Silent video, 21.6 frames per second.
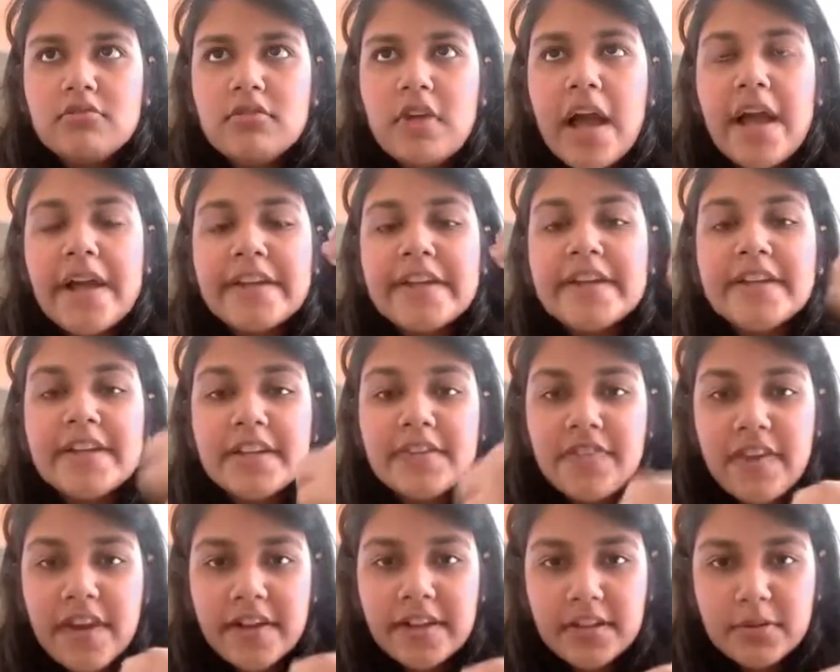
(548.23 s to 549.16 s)

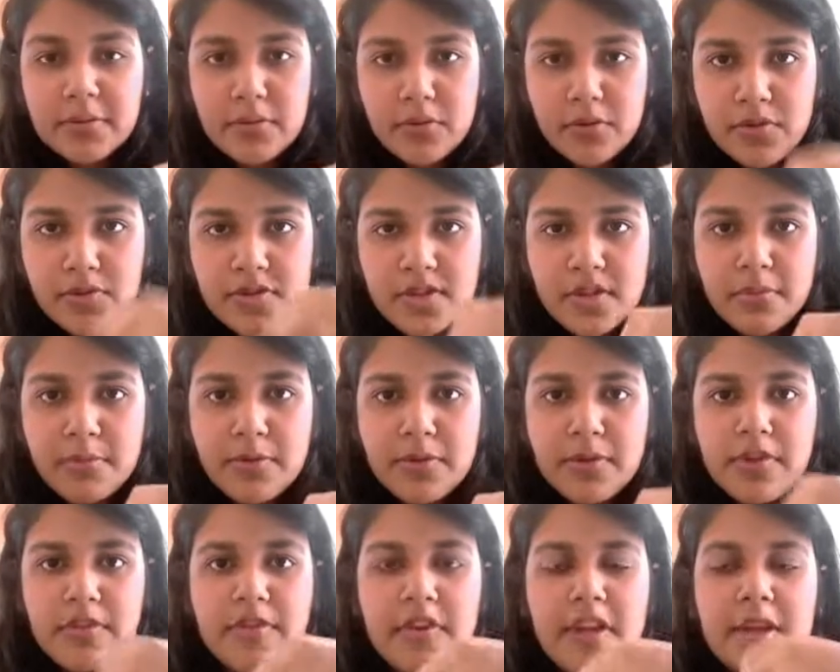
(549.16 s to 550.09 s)
identified the most
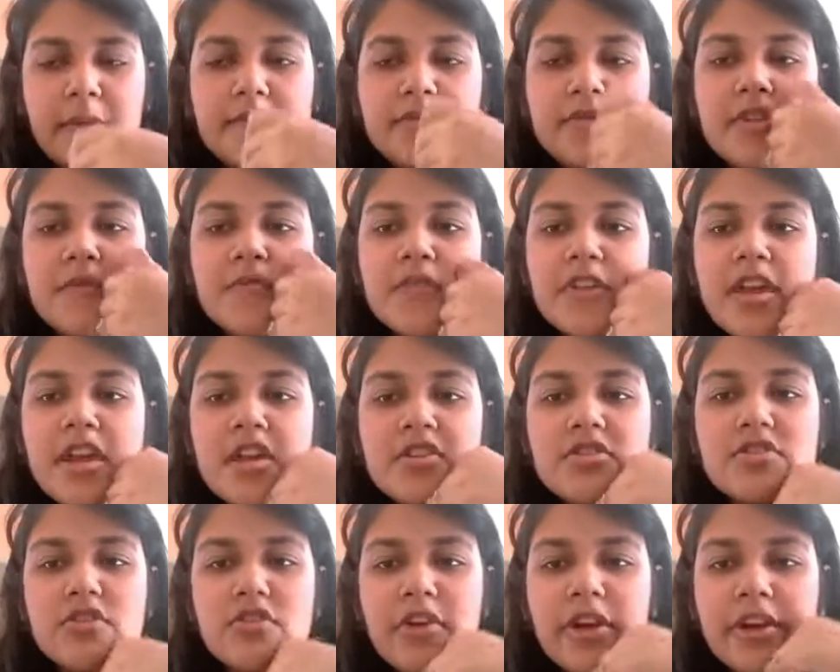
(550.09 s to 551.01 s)
number of times.
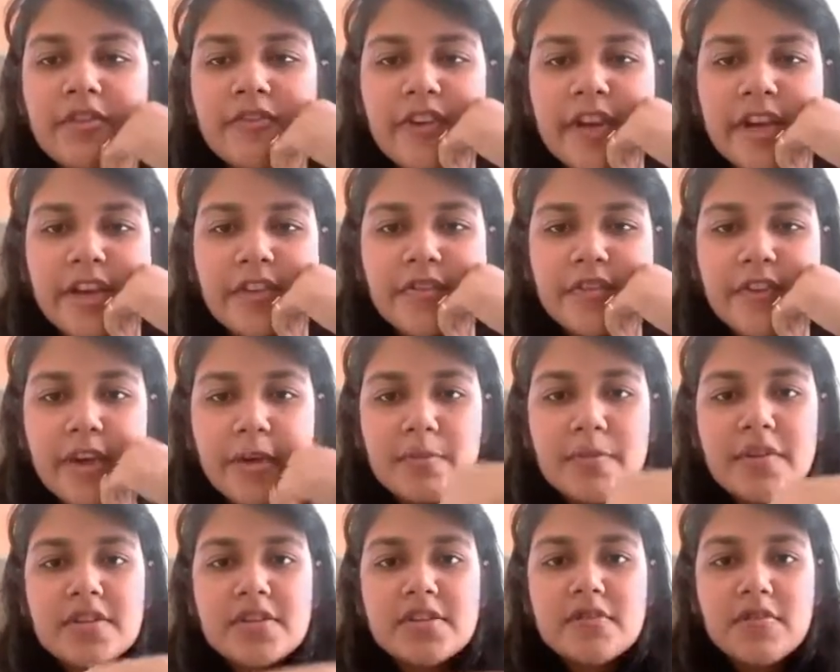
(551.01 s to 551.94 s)
So one very
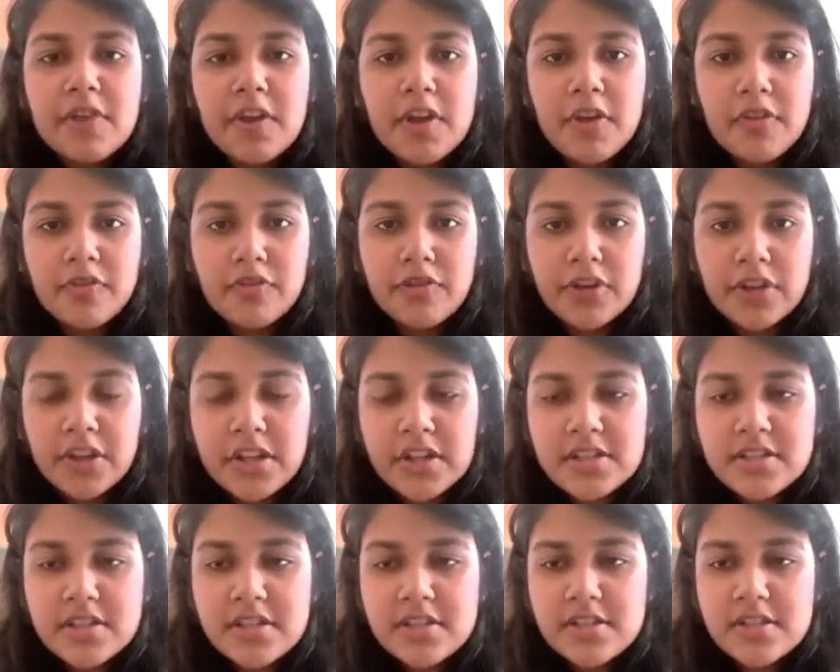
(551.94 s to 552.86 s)
famous way of doing
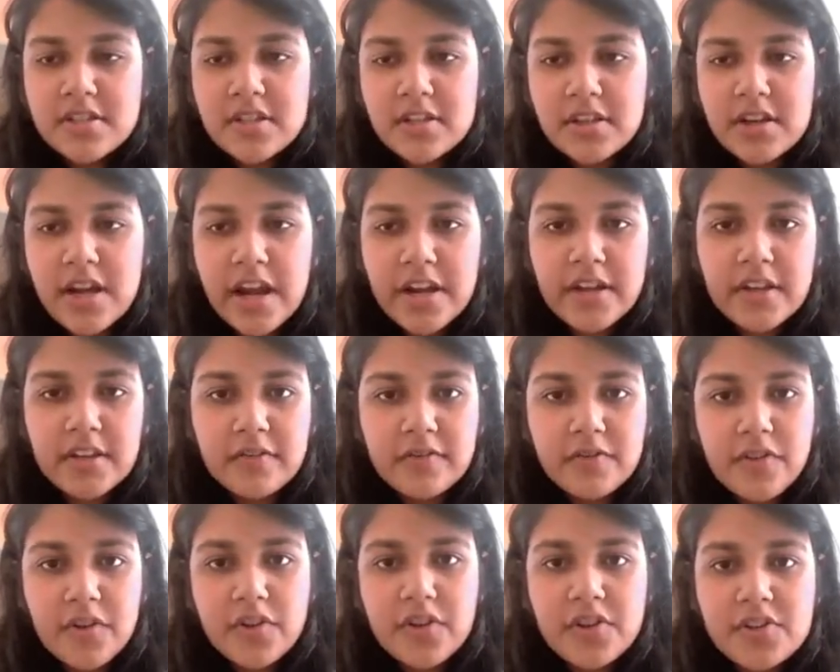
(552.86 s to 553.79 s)
this is the random
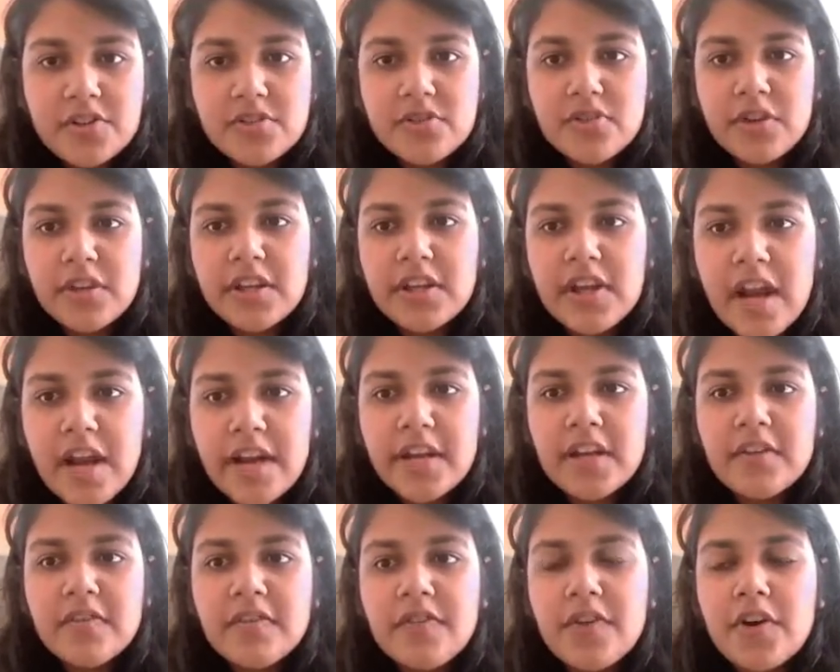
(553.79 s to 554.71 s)
forest. So in
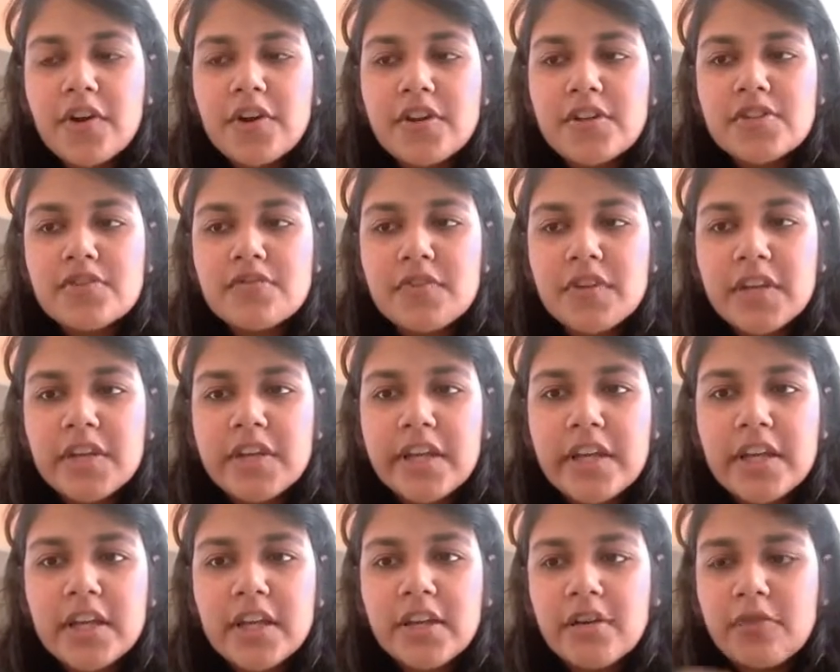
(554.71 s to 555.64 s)
random forest we
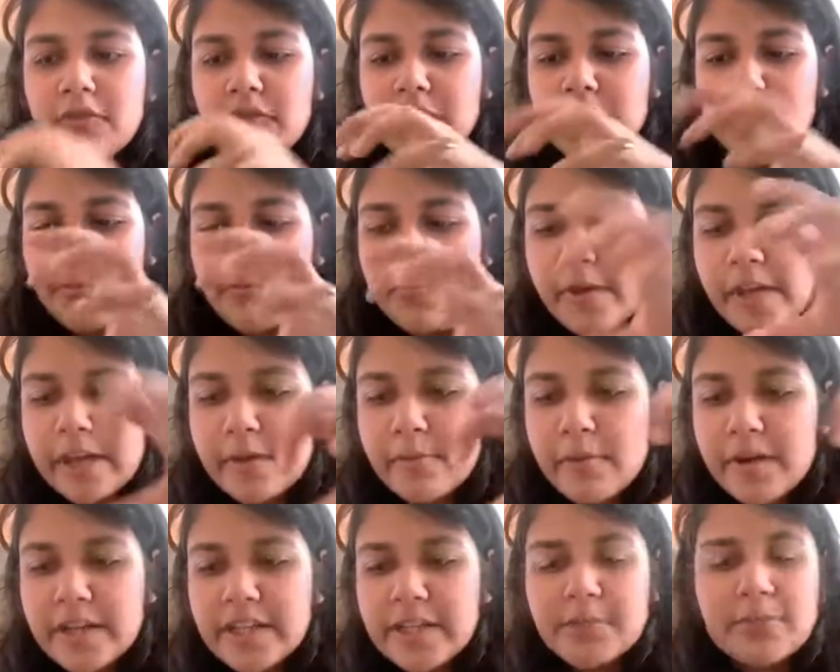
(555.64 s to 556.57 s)
make
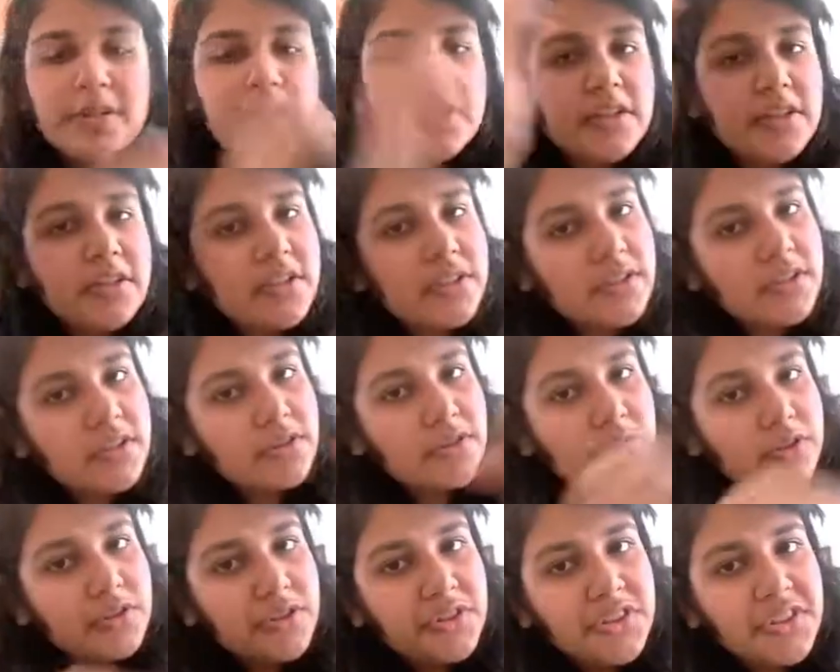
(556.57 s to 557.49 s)
multiple
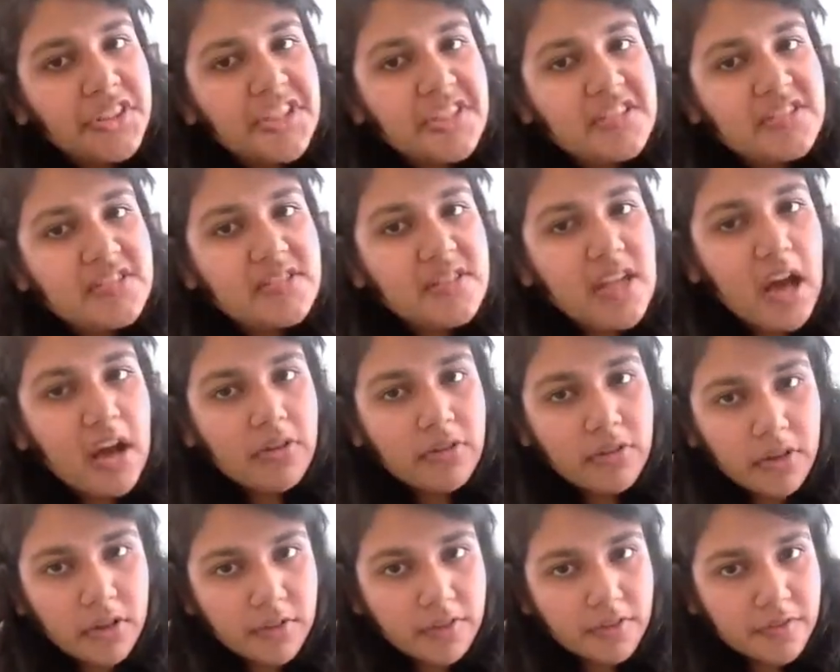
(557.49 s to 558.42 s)
trees
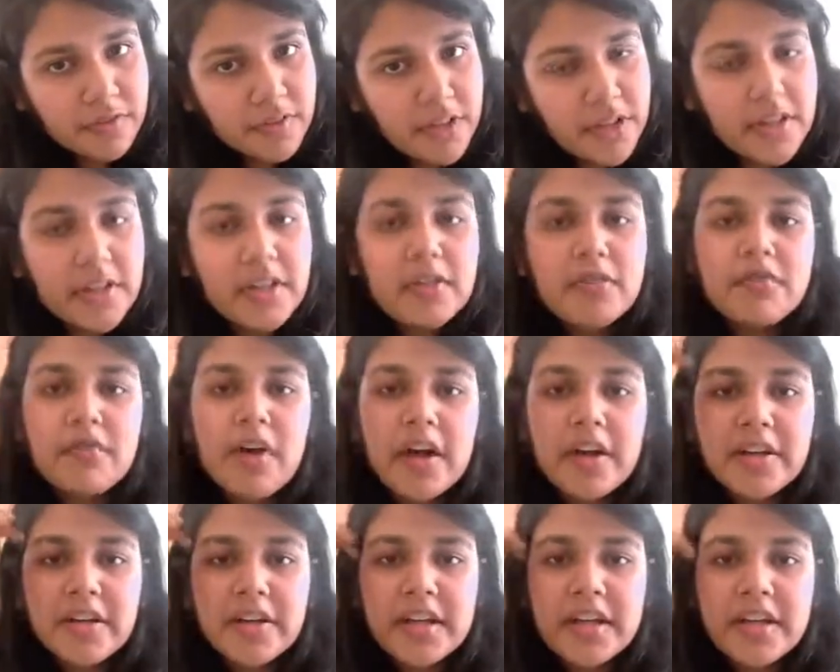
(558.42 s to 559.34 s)
out of that
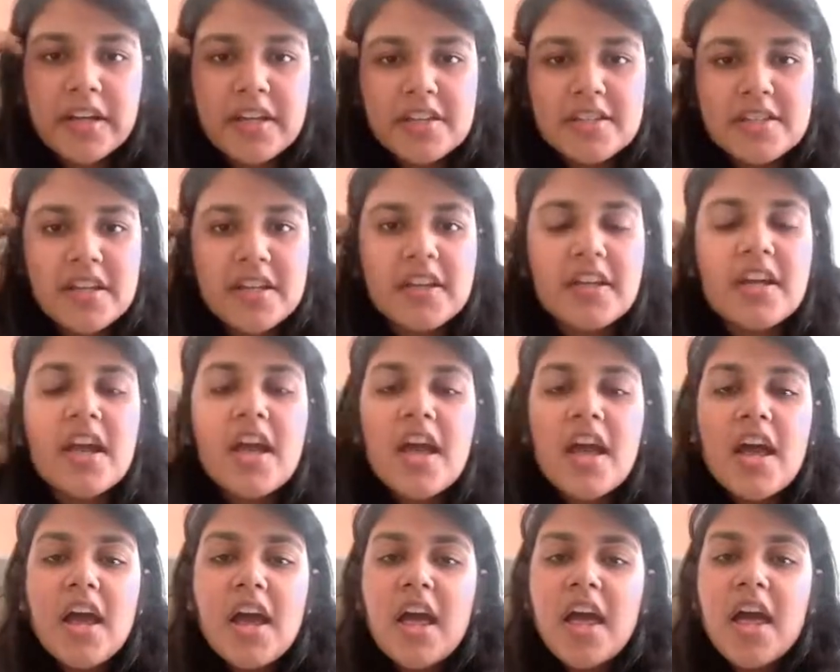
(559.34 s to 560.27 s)
one data set,
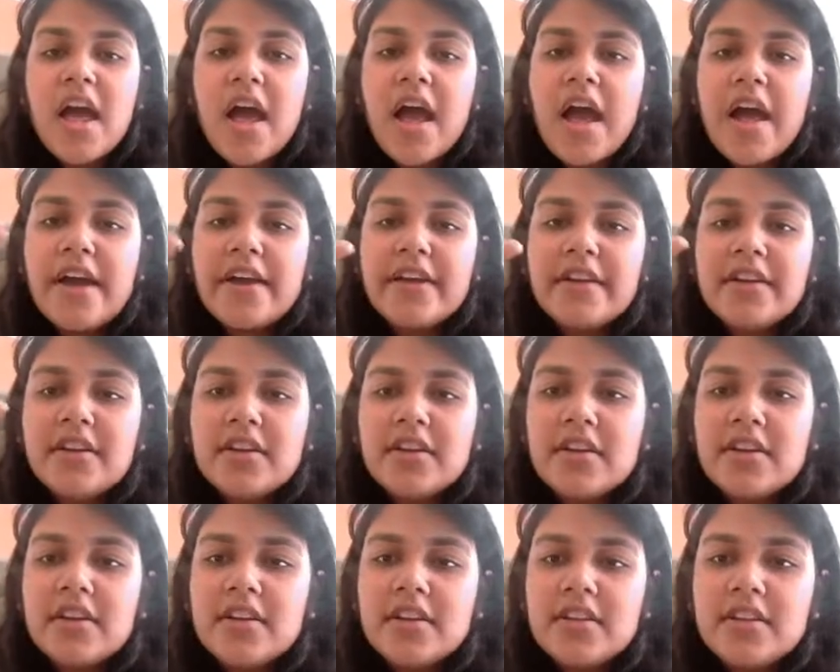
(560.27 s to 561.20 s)
and
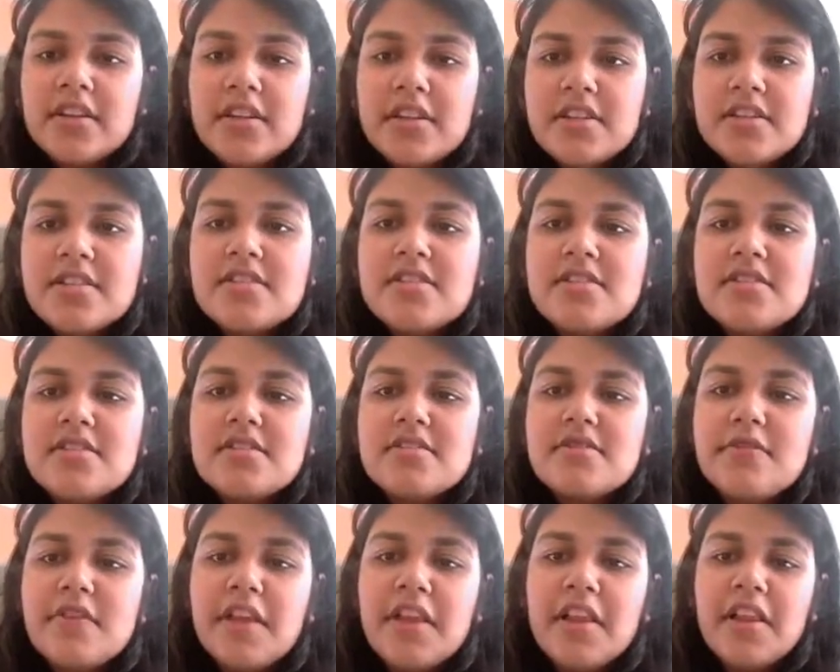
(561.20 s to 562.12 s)
this
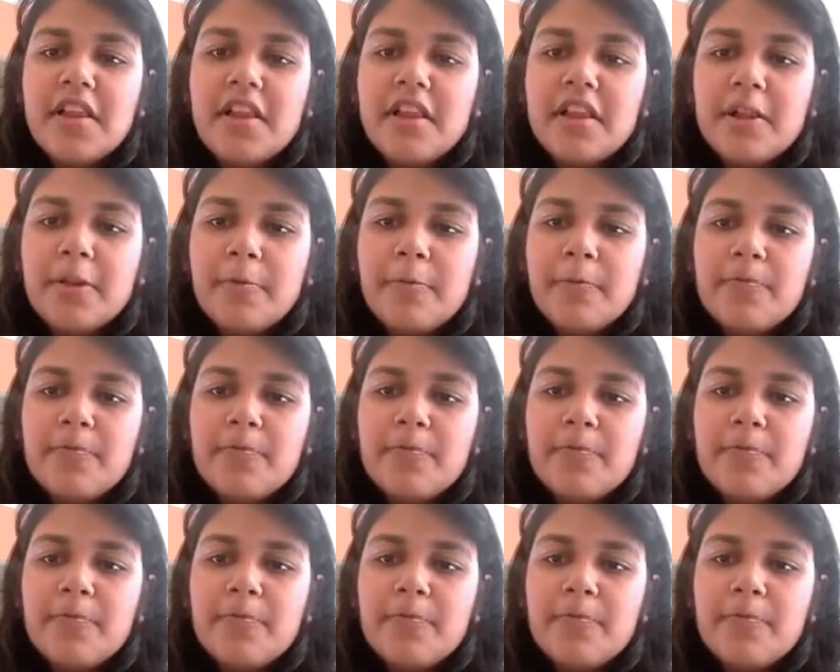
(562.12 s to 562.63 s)
will